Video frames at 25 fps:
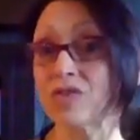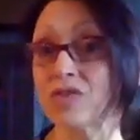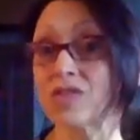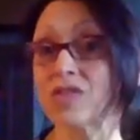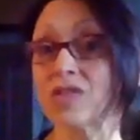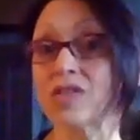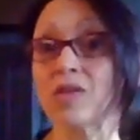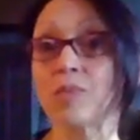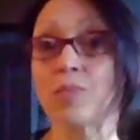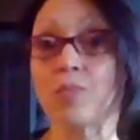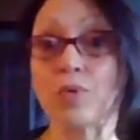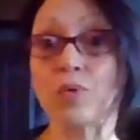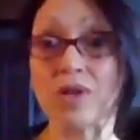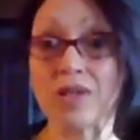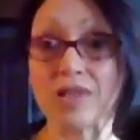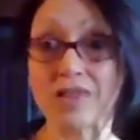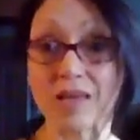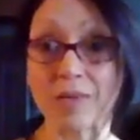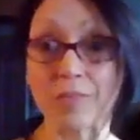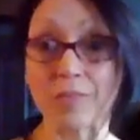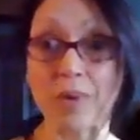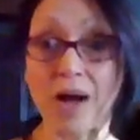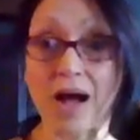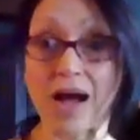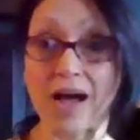to the
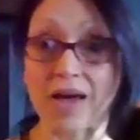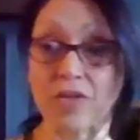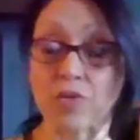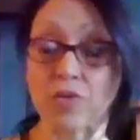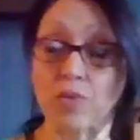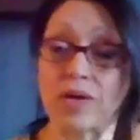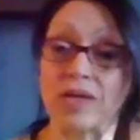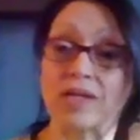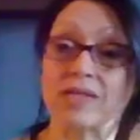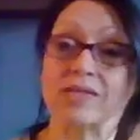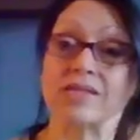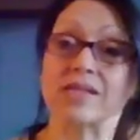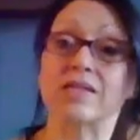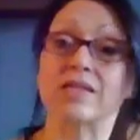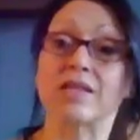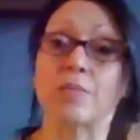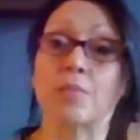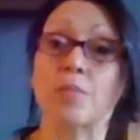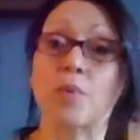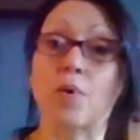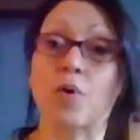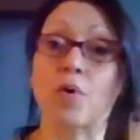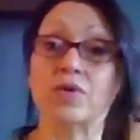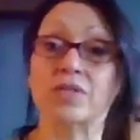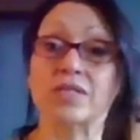breathing pathways in the
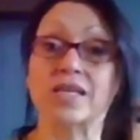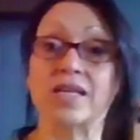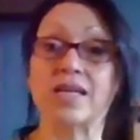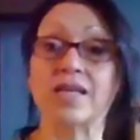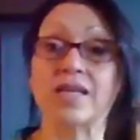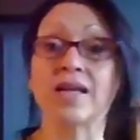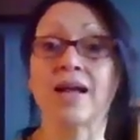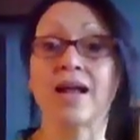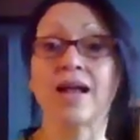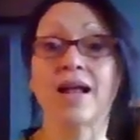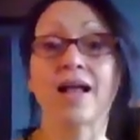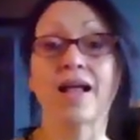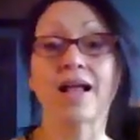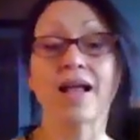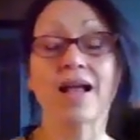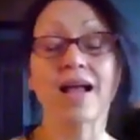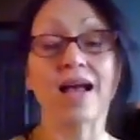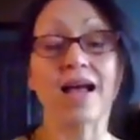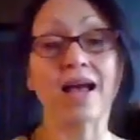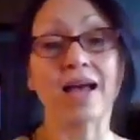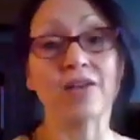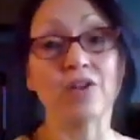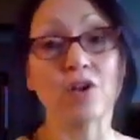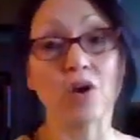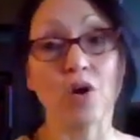body,
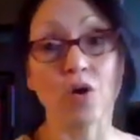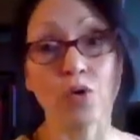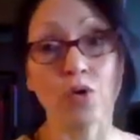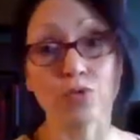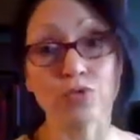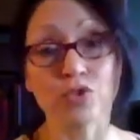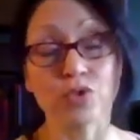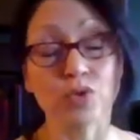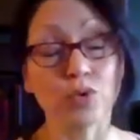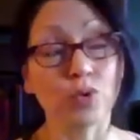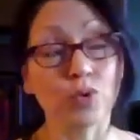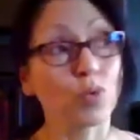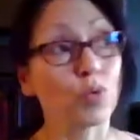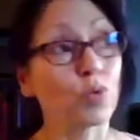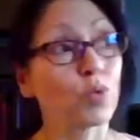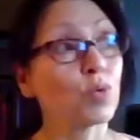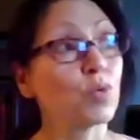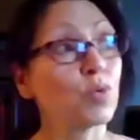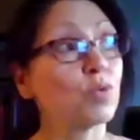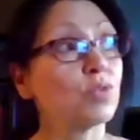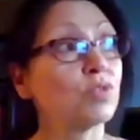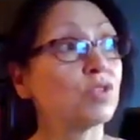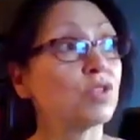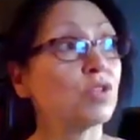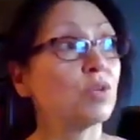and also
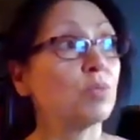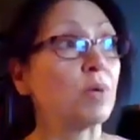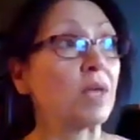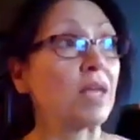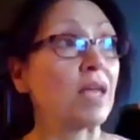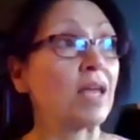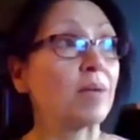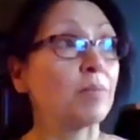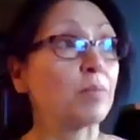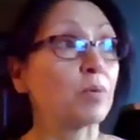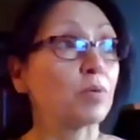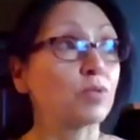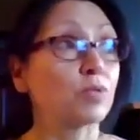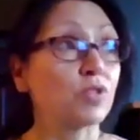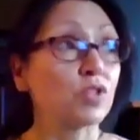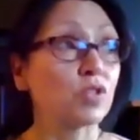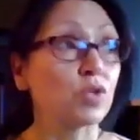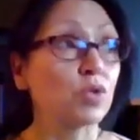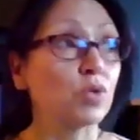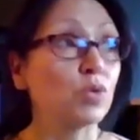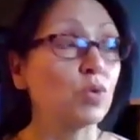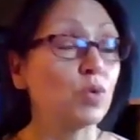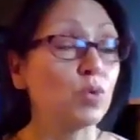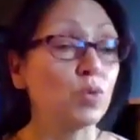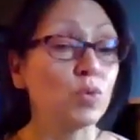to be able
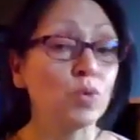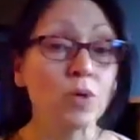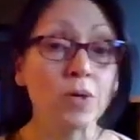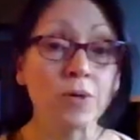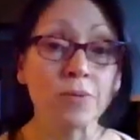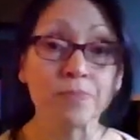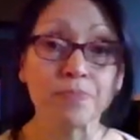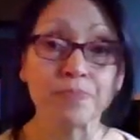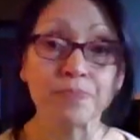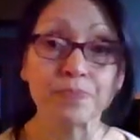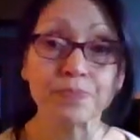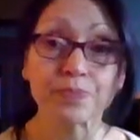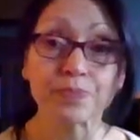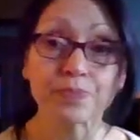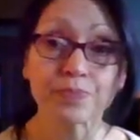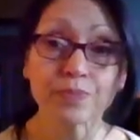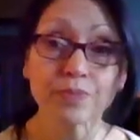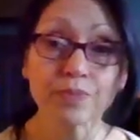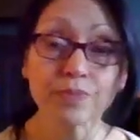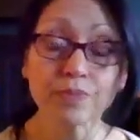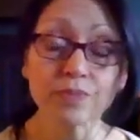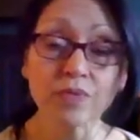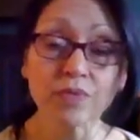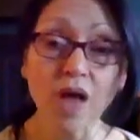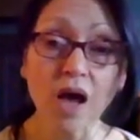to
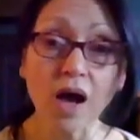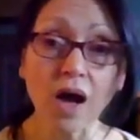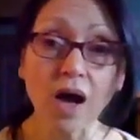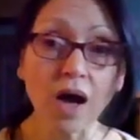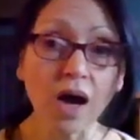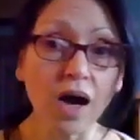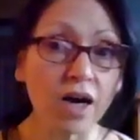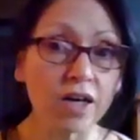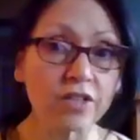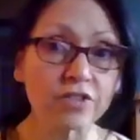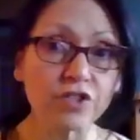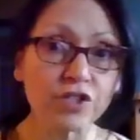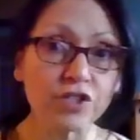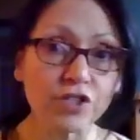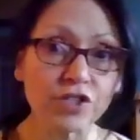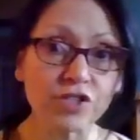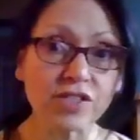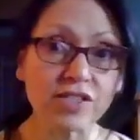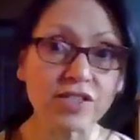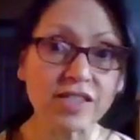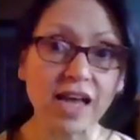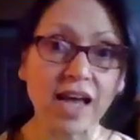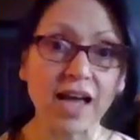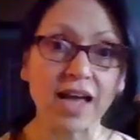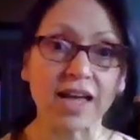
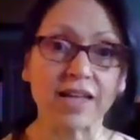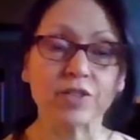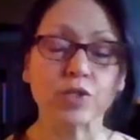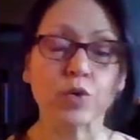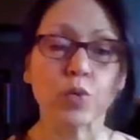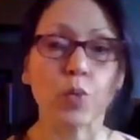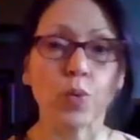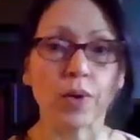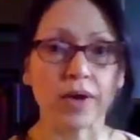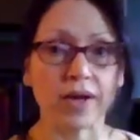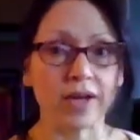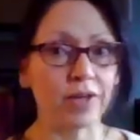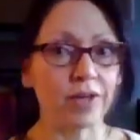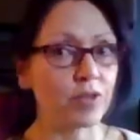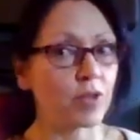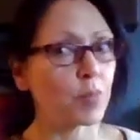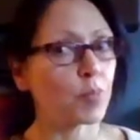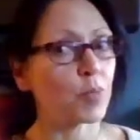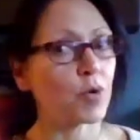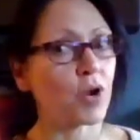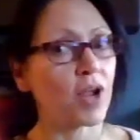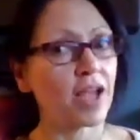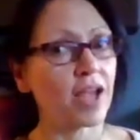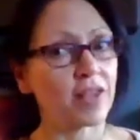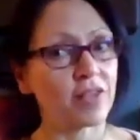understand where the
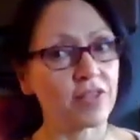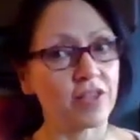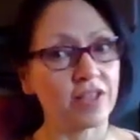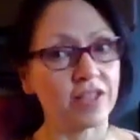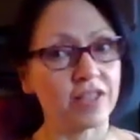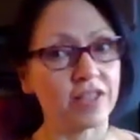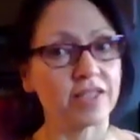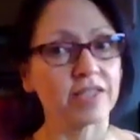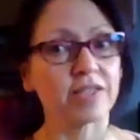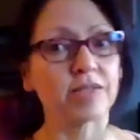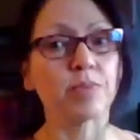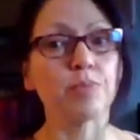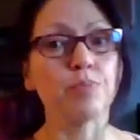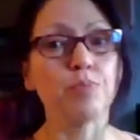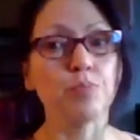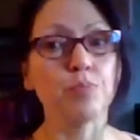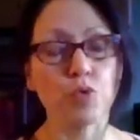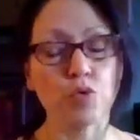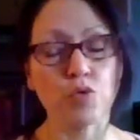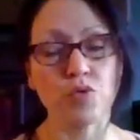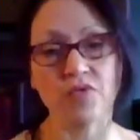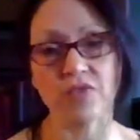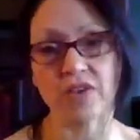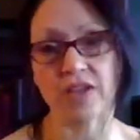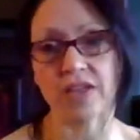breath is
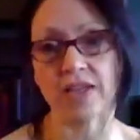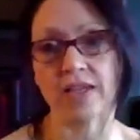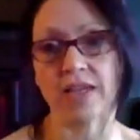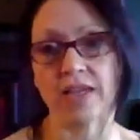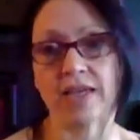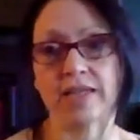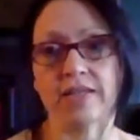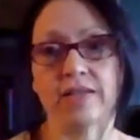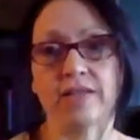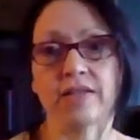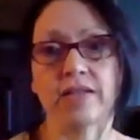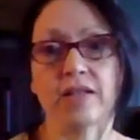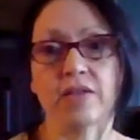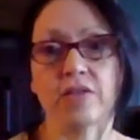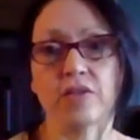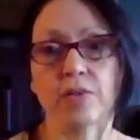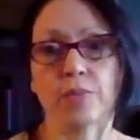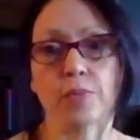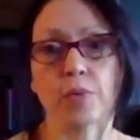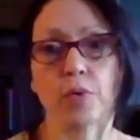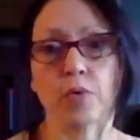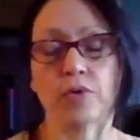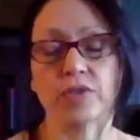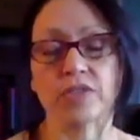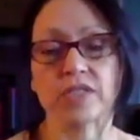moving in the
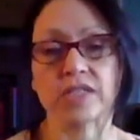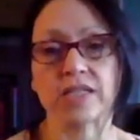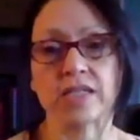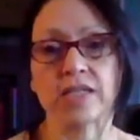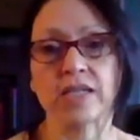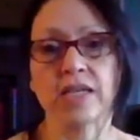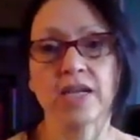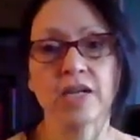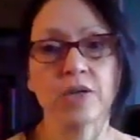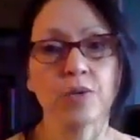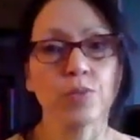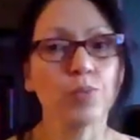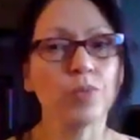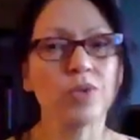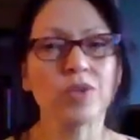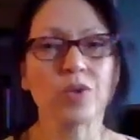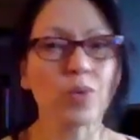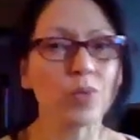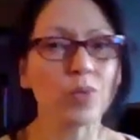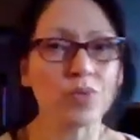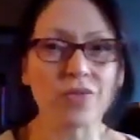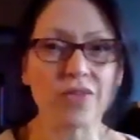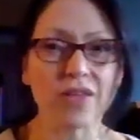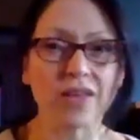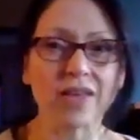body. We
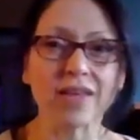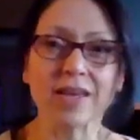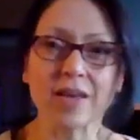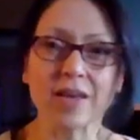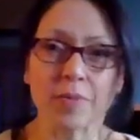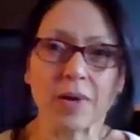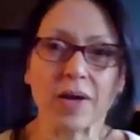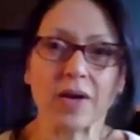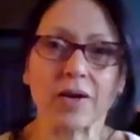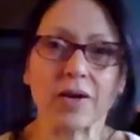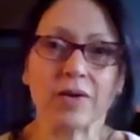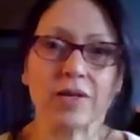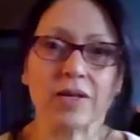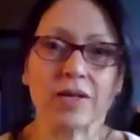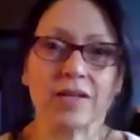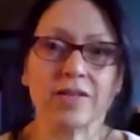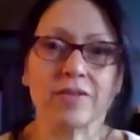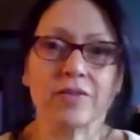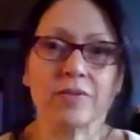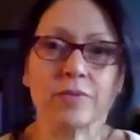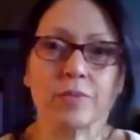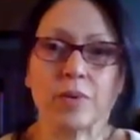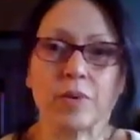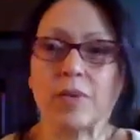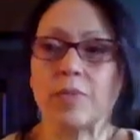don't think about it.
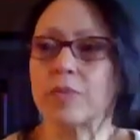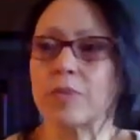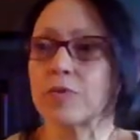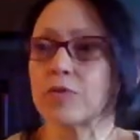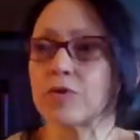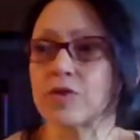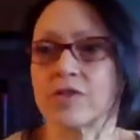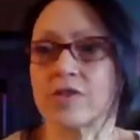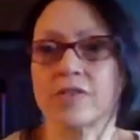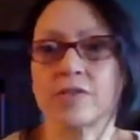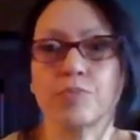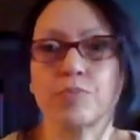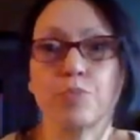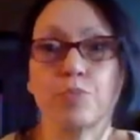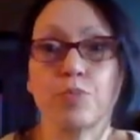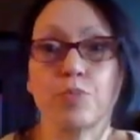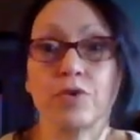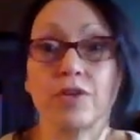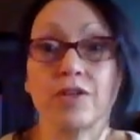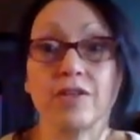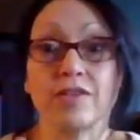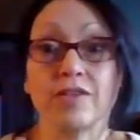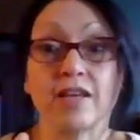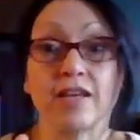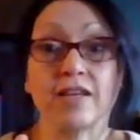People just
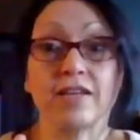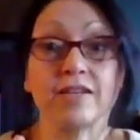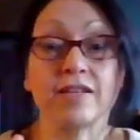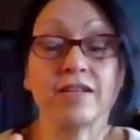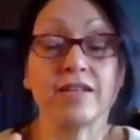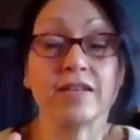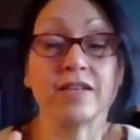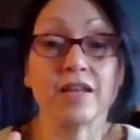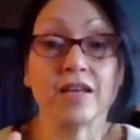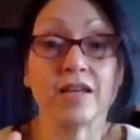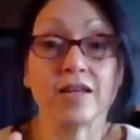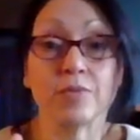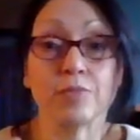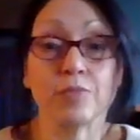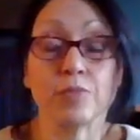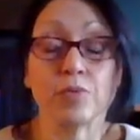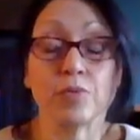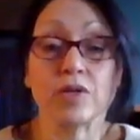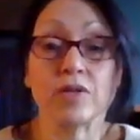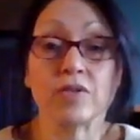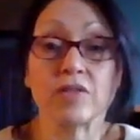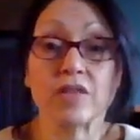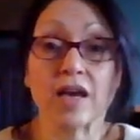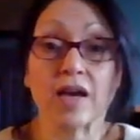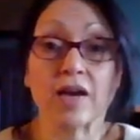breathe in and
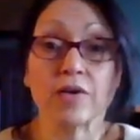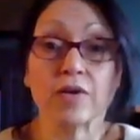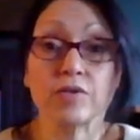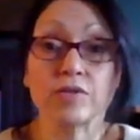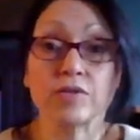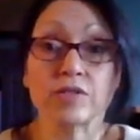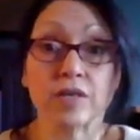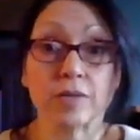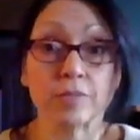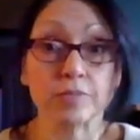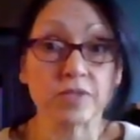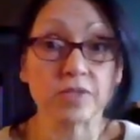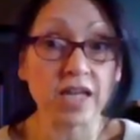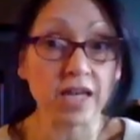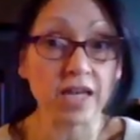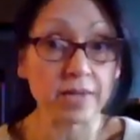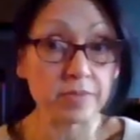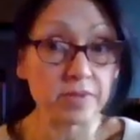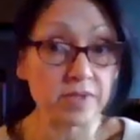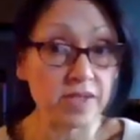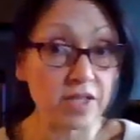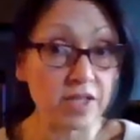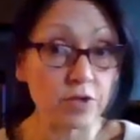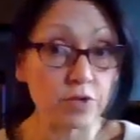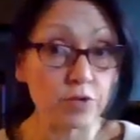breathe out.
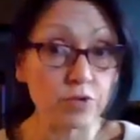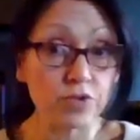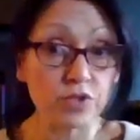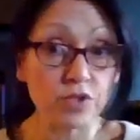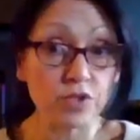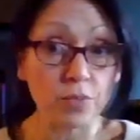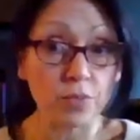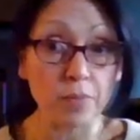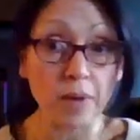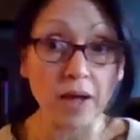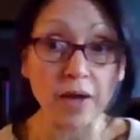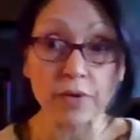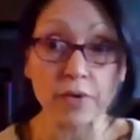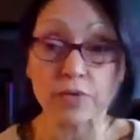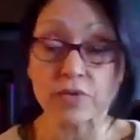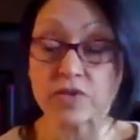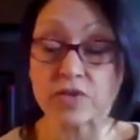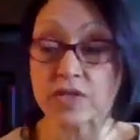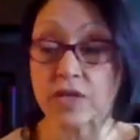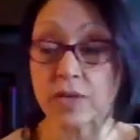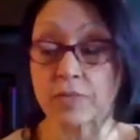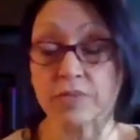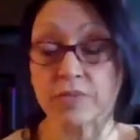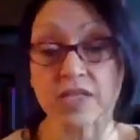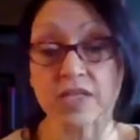Sometimes they use their mouth,
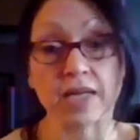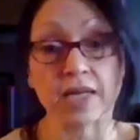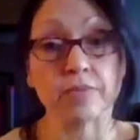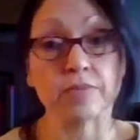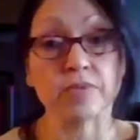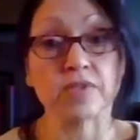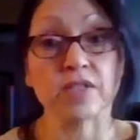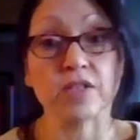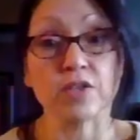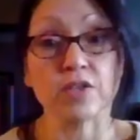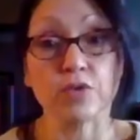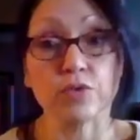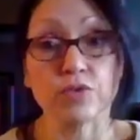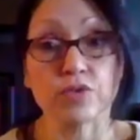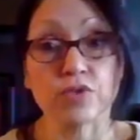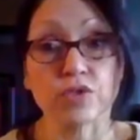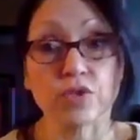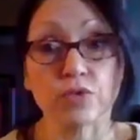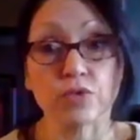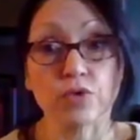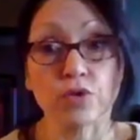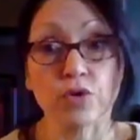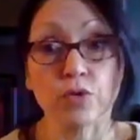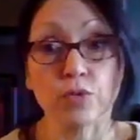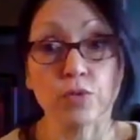sometimes they use
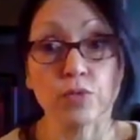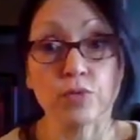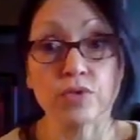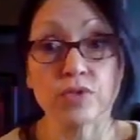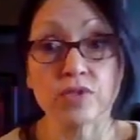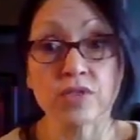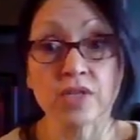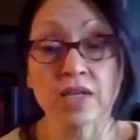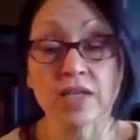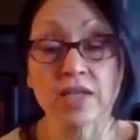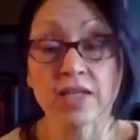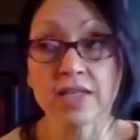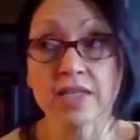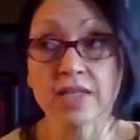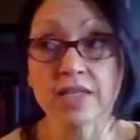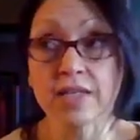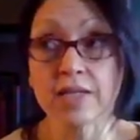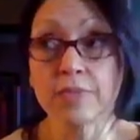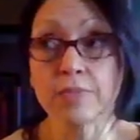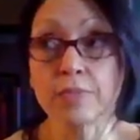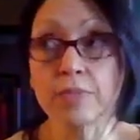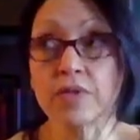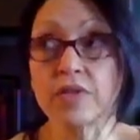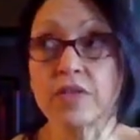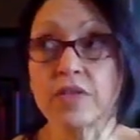their nose,
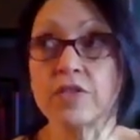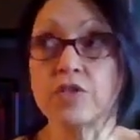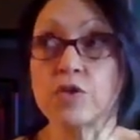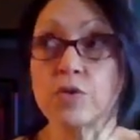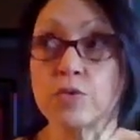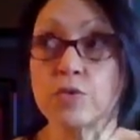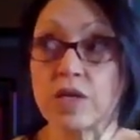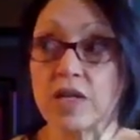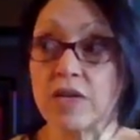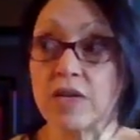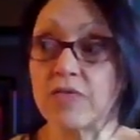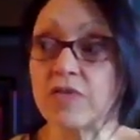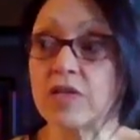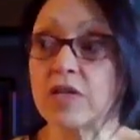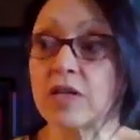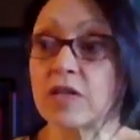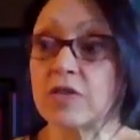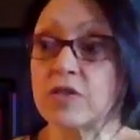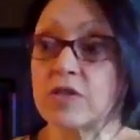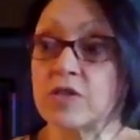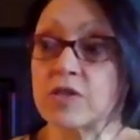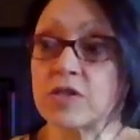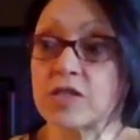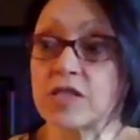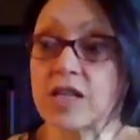but they don't even
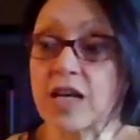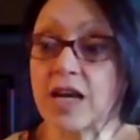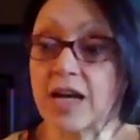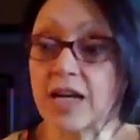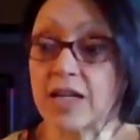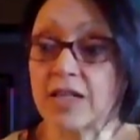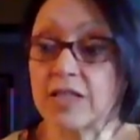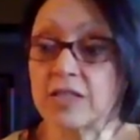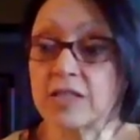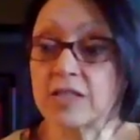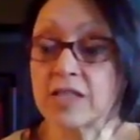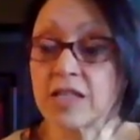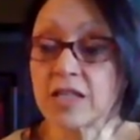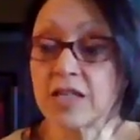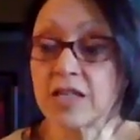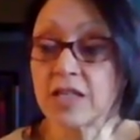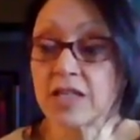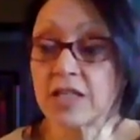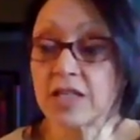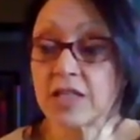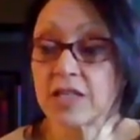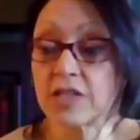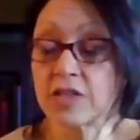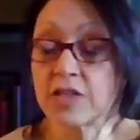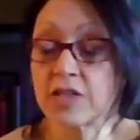understand
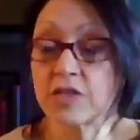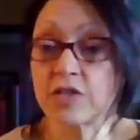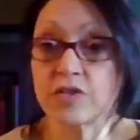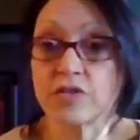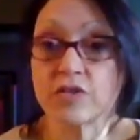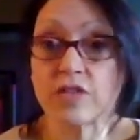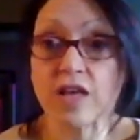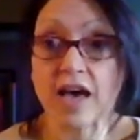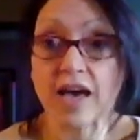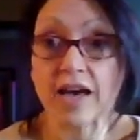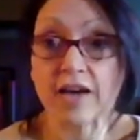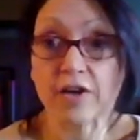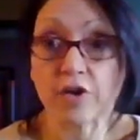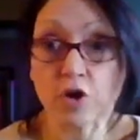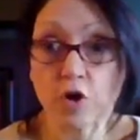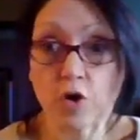that